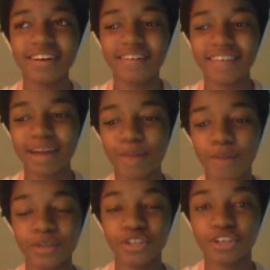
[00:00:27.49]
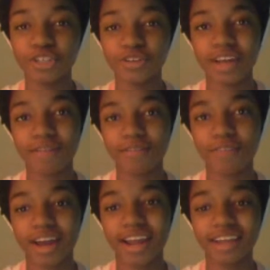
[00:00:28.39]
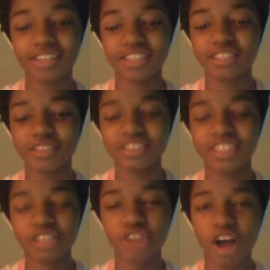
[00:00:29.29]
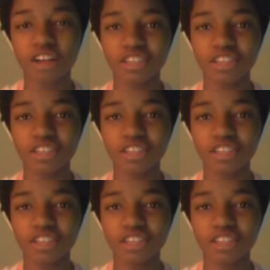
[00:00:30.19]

that I'm always gonna do on every Friday, just to talk